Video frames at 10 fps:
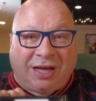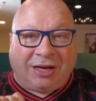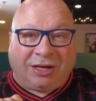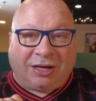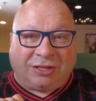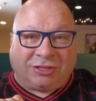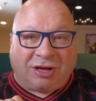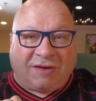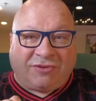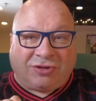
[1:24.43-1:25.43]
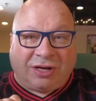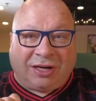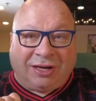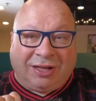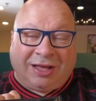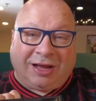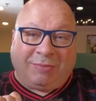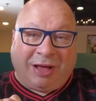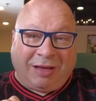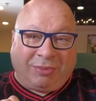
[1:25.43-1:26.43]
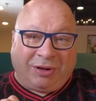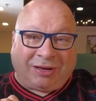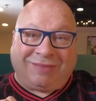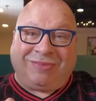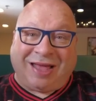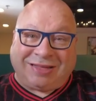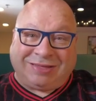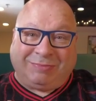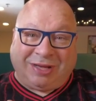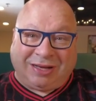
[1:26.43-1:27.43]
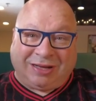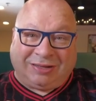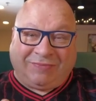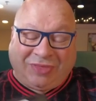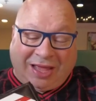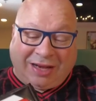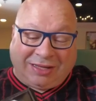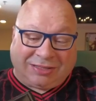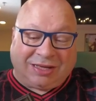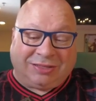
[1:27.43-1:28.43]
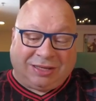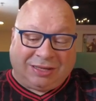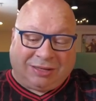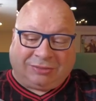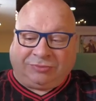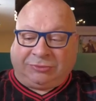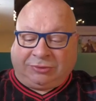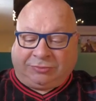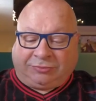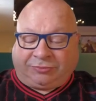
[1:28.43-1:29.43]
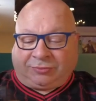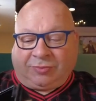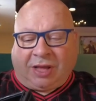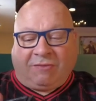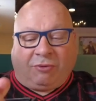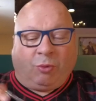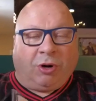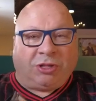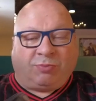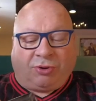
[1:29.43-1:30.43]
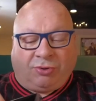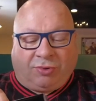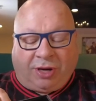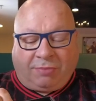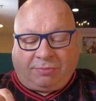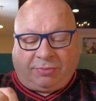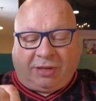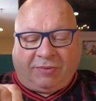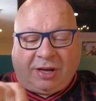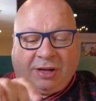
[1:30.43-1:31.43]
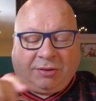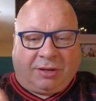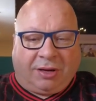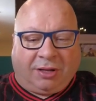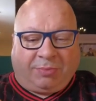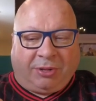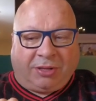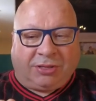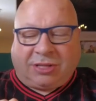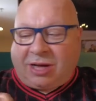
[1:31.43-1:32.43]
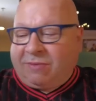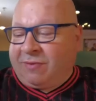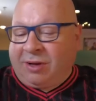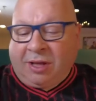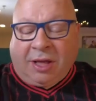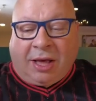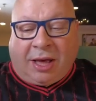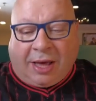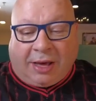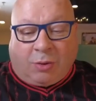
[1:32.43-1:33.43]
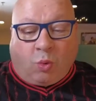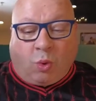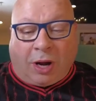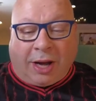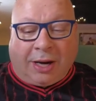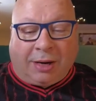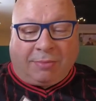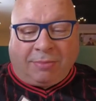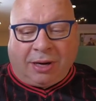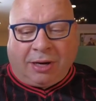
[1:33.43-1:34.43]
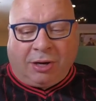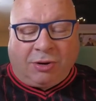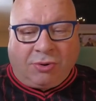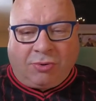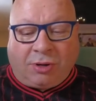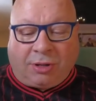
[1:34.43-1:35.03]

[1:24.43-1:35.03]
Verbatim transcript: and you get a soft drink. Mm-hmm. And in my book, that's a deal. that, that is, is, a deal. A deal. They have a rewards program. They have non-alcoholic beers. They have a wine menu.